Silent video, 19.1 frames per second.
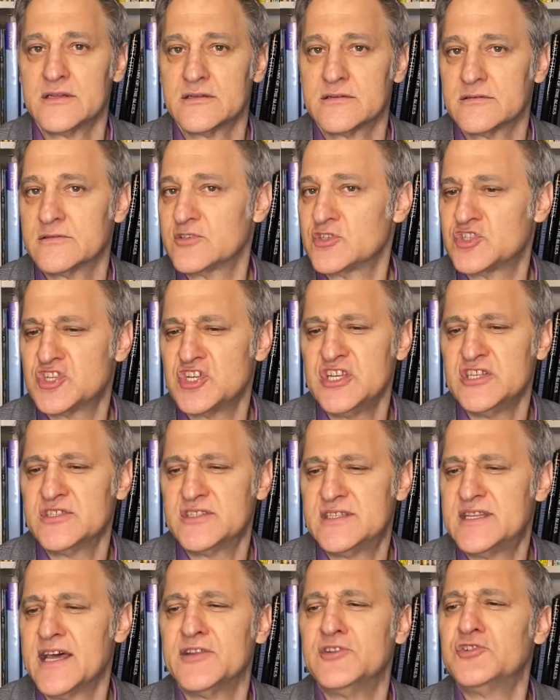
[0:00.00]
she's
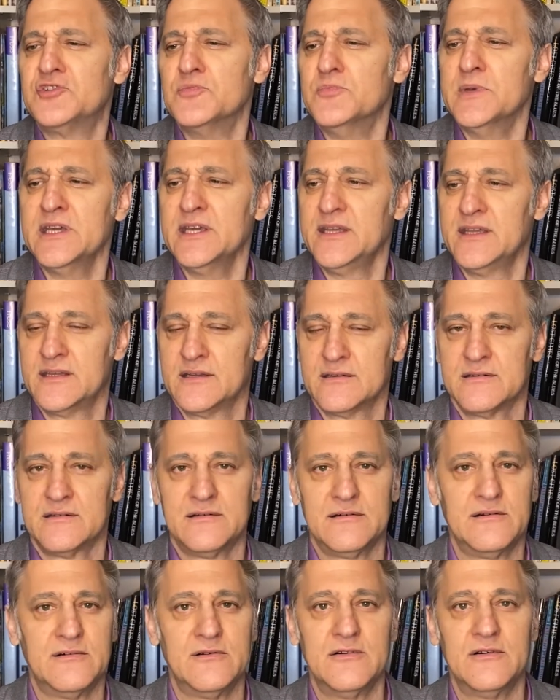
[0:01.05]
dead to me,"
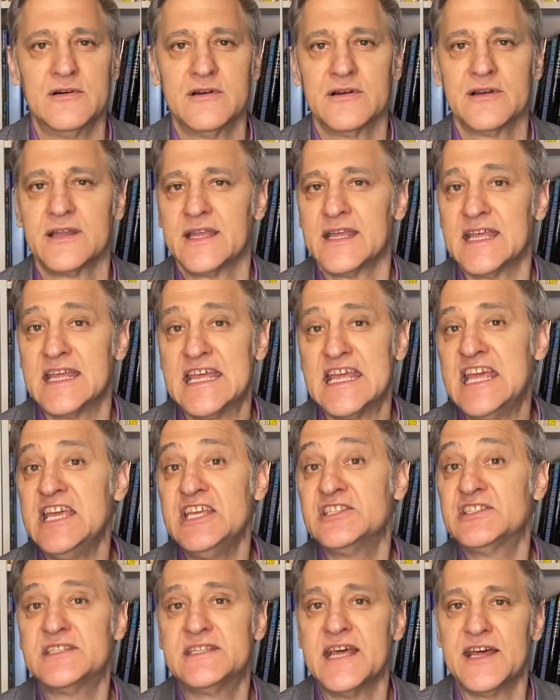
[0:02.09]
or
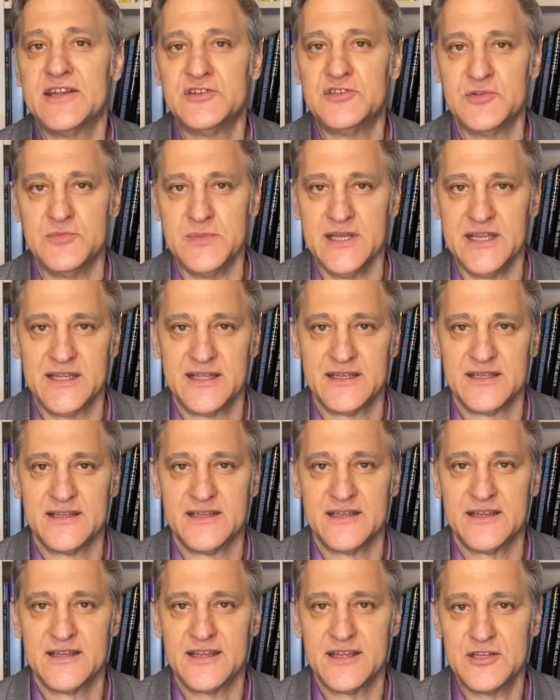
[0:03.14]
"He's dead to me."
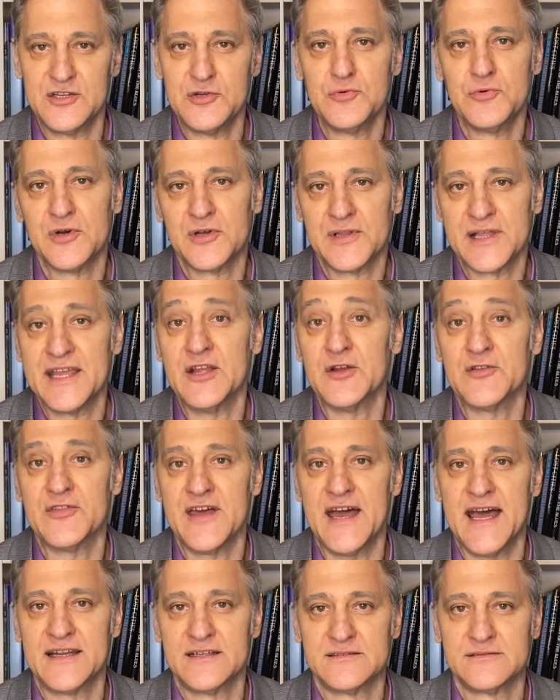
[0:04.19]
And you will hear
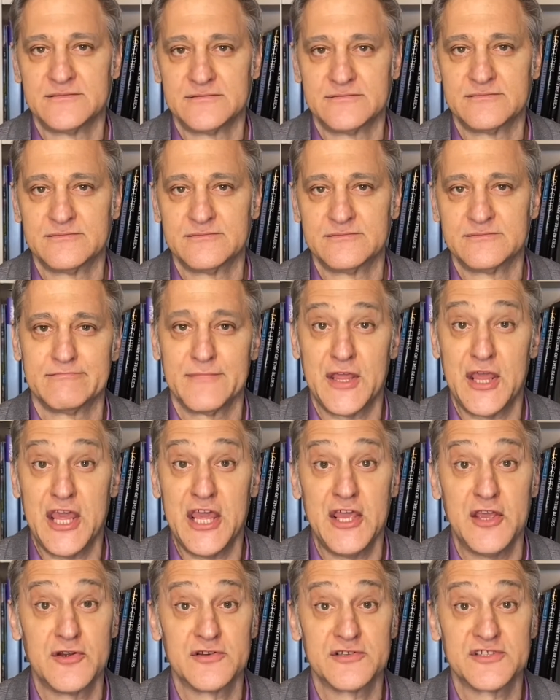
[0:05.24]
that.
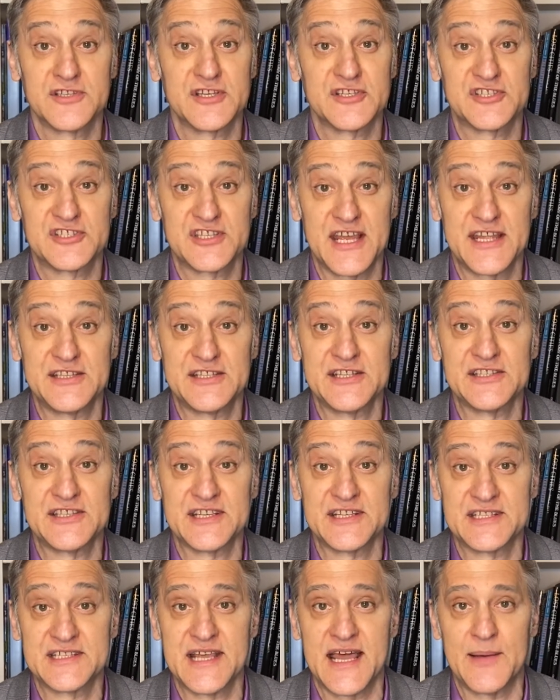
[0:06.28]
Here's a sentence
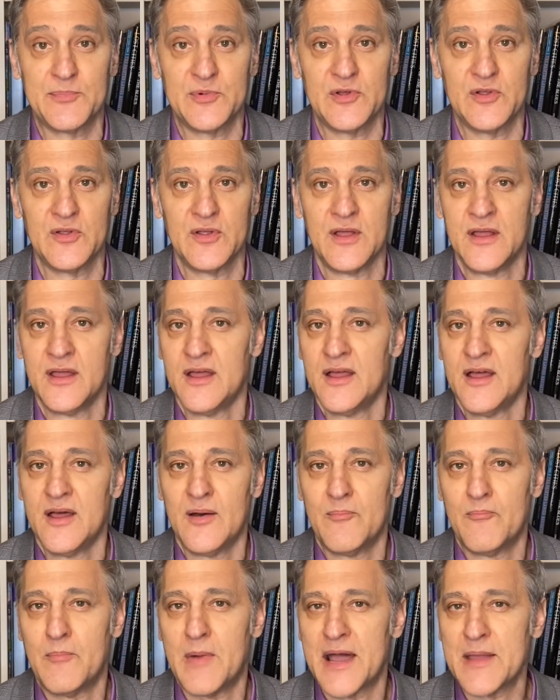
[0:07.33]
example.
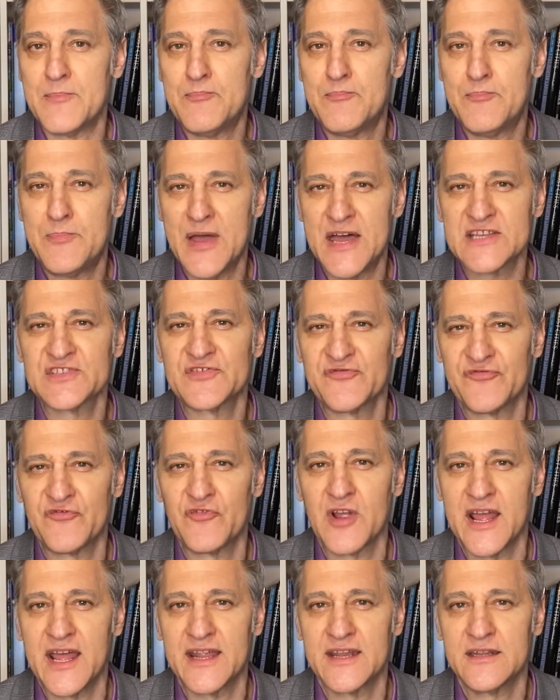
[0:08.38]
My best
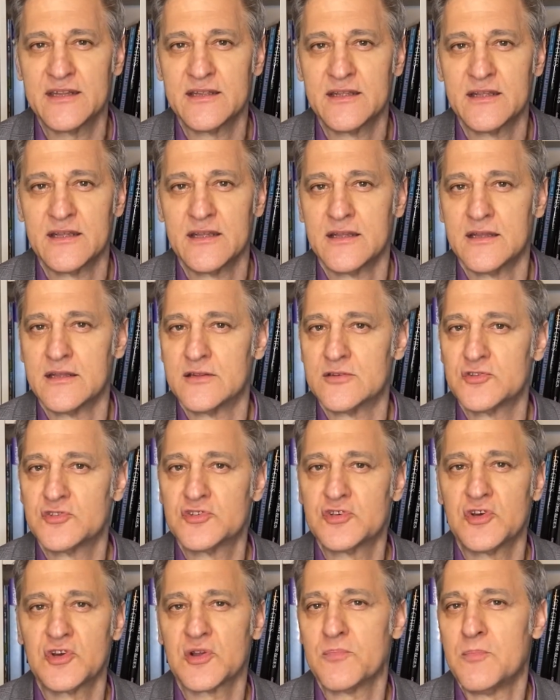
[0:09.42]
friend
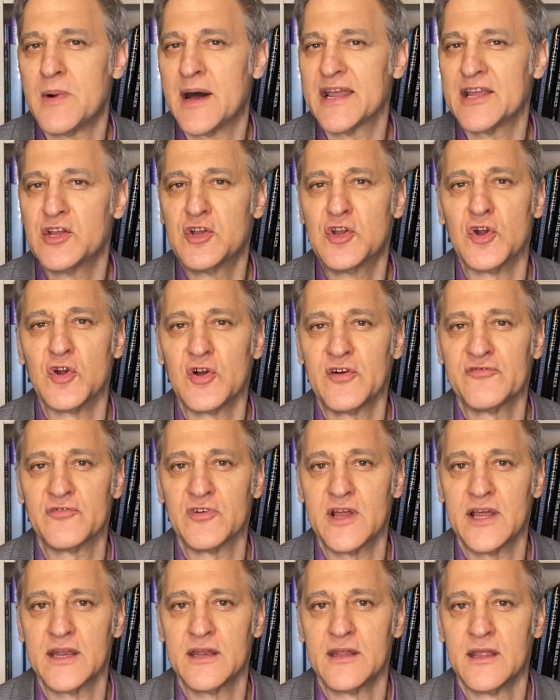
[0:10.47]
took my
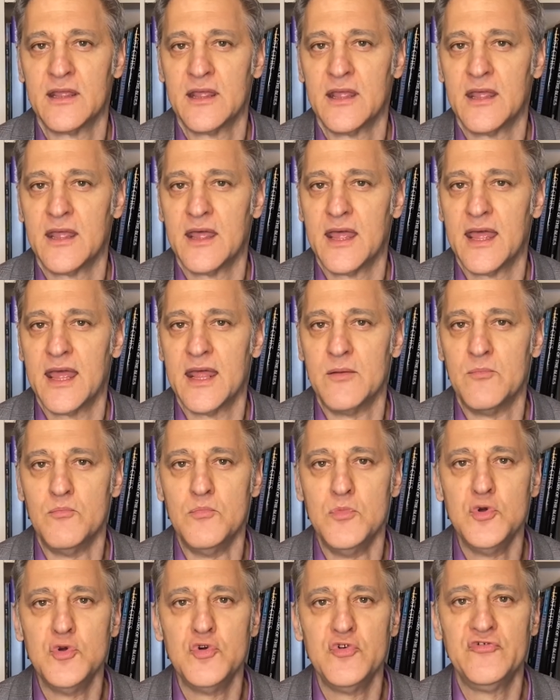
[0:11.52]
girlfriend and
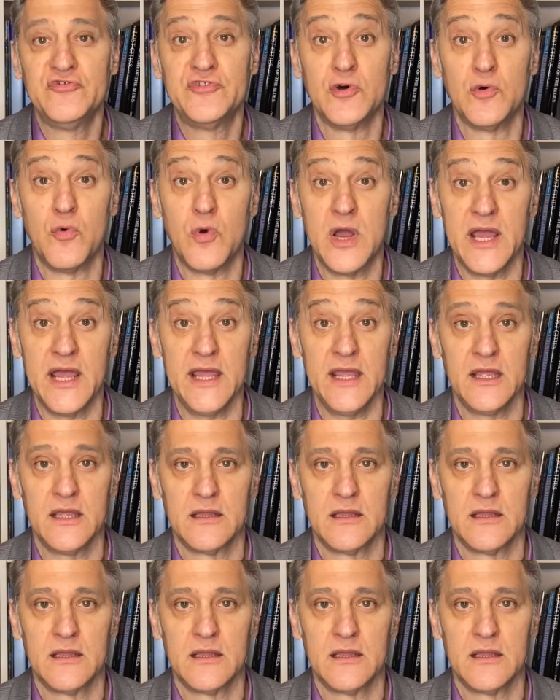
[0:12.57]
moved away.